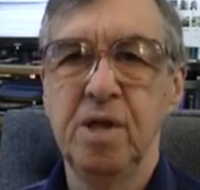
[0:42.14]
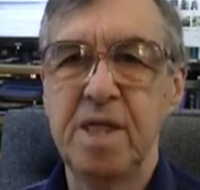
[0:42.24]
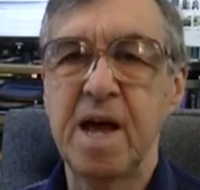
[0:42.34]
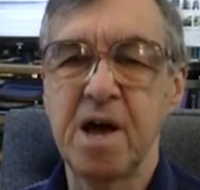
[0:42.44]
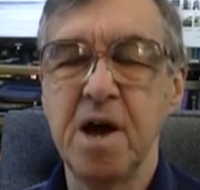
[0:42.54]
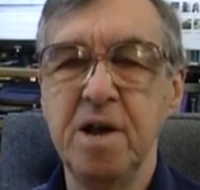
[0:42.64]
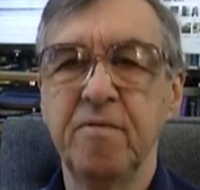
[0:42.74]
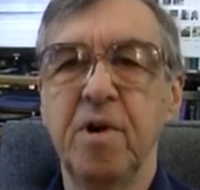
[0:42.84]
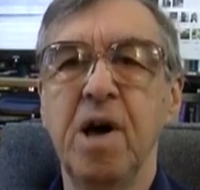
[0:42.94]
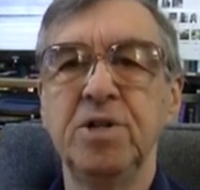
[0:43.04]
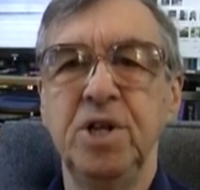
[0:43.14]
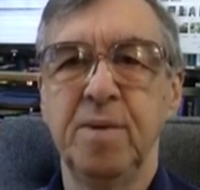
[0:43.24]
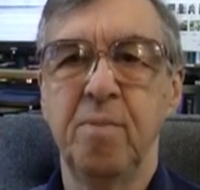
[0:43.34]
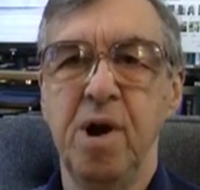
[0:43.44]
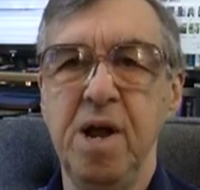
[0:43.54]
that kind of
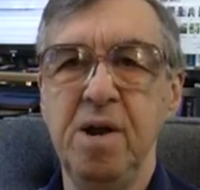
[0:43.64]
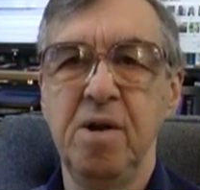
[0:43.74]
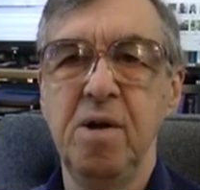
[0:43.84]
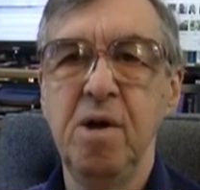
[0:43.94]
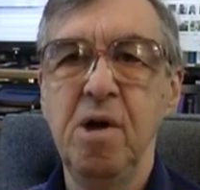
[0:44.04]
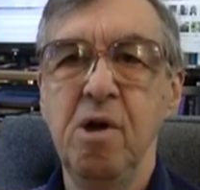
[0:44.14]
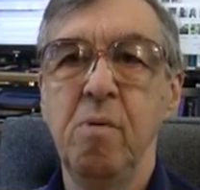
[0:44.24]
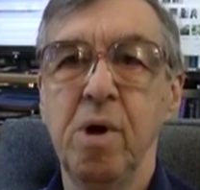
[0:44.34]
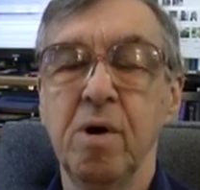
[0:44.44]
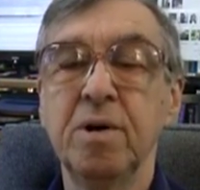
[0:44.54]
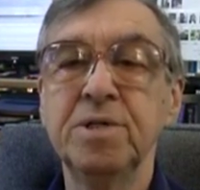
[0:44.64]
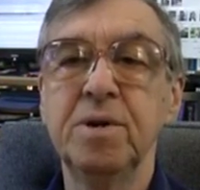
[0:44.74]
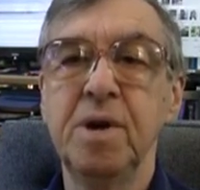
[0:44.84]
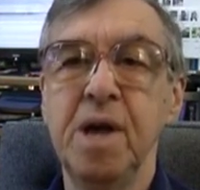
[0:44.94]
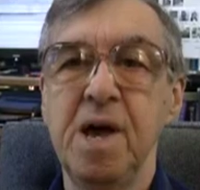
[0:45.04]
logic brain, we
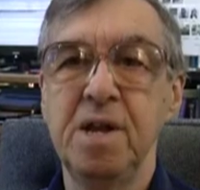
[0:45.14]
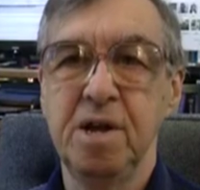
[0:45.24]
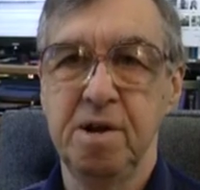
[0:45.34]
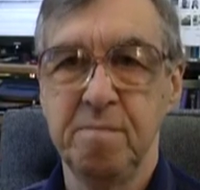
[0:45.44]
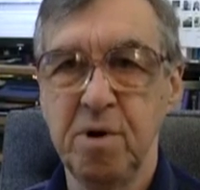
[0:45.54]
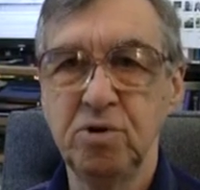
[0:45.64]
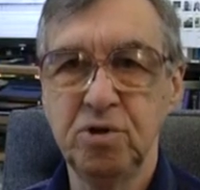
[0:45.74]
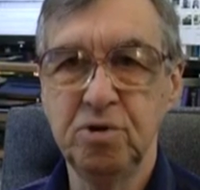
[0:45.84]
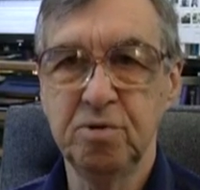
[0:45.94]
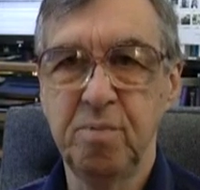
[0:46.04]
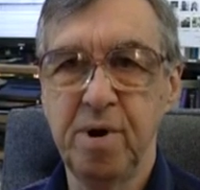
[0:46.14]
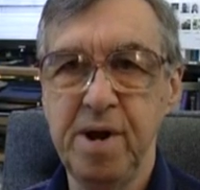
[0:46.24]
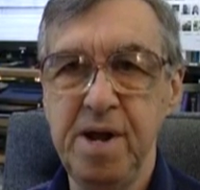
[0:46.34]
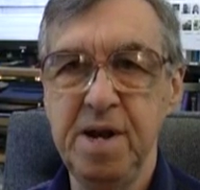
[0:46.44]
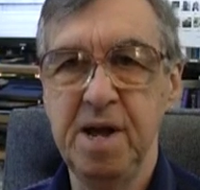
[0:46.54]
also had an emotional
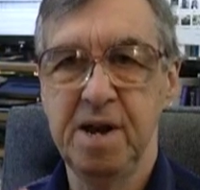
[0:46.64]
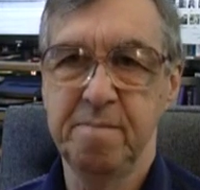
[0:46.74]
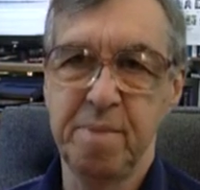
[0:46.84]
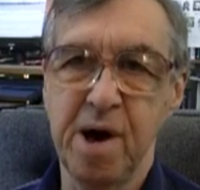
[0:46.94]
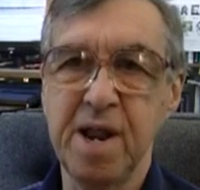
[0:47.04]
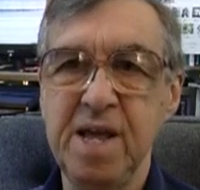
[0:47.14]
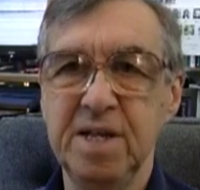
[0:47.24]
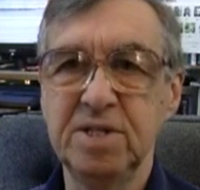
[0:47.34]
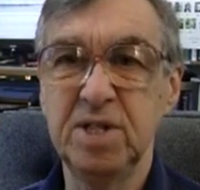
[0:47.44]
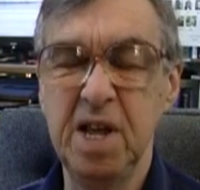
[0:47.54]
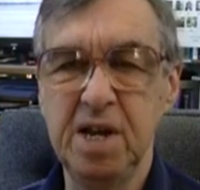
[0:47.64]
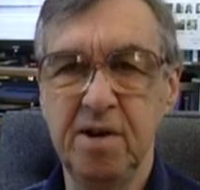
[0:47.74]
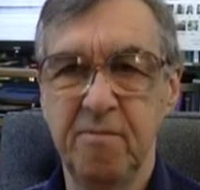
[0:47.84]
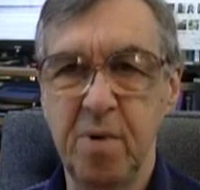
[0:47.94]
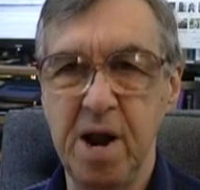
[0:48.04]
brain and a body
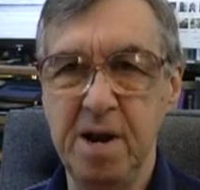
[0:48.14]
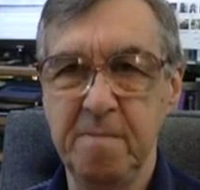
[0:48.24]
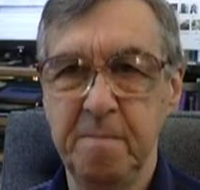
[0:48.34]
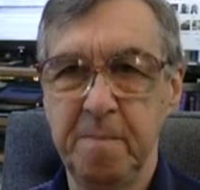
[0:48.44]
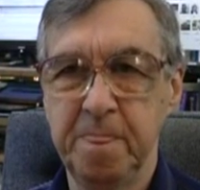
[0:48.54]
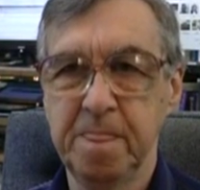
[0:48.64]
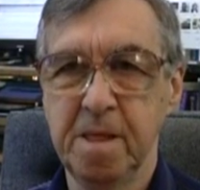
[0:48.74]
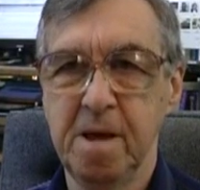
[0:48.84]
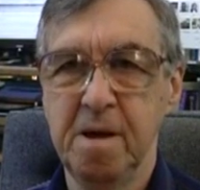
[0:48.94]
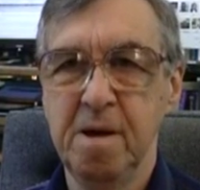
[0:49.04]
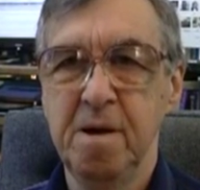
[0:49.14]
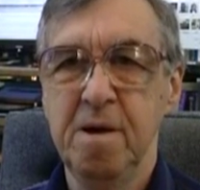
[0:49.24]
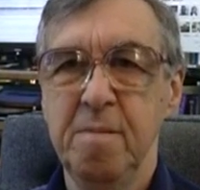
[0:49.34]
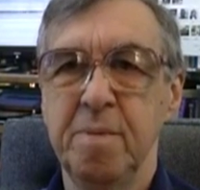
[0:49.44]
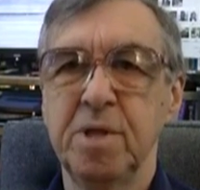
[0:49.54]
instinctive brain.
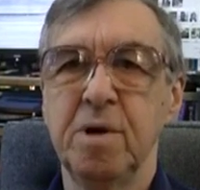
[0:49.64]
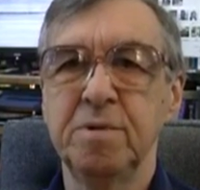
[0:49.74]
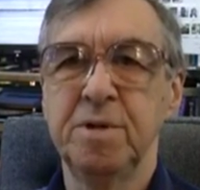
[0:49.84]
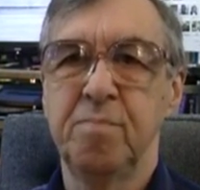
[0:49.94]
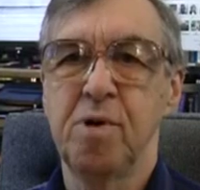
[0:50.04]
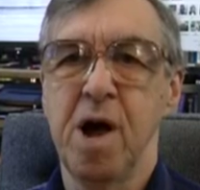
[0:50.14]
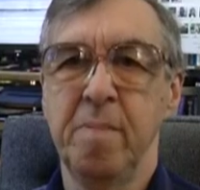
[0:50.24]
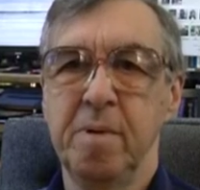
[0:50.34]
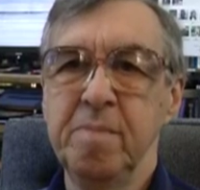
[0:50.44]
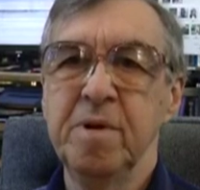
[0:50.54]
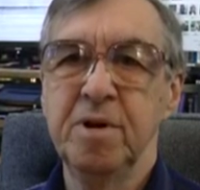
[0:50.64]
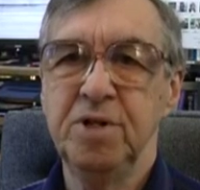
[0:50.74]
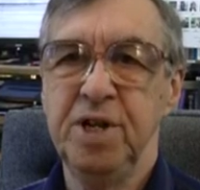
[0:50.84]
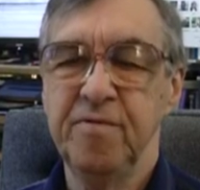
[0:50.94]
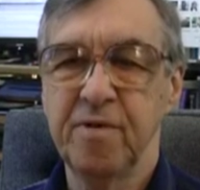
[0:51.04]
But there was a problem,
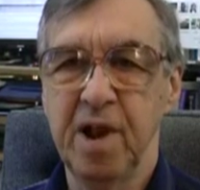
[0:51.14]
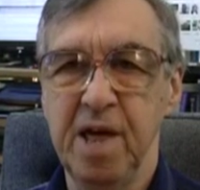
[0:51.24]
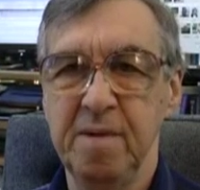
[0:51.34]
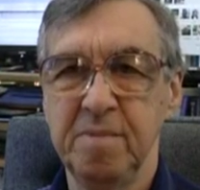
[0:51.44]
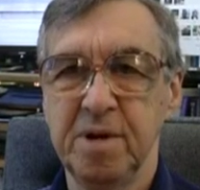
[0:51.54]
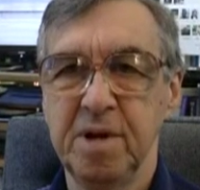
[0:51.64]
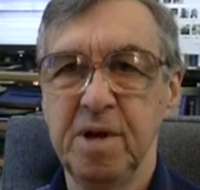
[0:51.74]
Gurdjieff claimed,